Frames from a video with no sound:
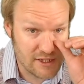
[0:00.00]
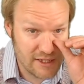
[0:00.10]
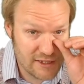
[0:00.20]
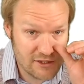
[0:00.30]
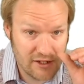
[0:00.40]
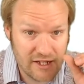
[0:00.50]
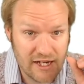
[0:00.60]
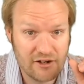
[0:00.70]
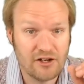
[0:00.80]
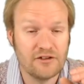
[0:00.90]
It is going to
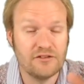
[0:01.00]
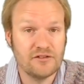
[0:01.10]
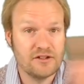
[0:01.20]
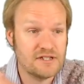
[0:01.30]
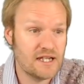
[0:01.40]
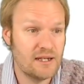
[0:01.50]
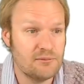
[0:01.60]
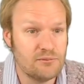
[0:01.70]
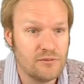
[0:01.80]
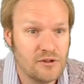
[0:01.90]
carry on in
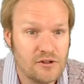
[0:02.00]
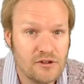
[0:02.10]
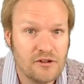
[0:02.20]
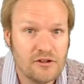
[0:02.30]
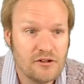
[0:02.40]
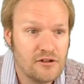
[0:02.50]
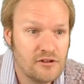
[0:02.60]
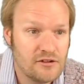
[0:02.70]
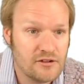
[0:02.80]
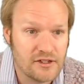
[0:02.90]

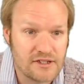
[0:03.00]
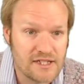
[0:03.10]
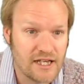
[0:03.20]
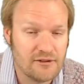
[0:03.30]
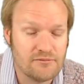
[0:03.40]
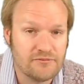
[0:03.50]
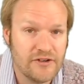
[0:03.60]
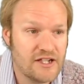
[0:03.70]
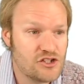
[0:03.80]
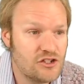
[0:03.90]
the same
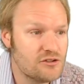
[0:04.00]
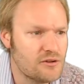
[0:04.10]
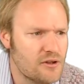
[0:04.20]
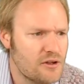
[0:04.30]
fashion.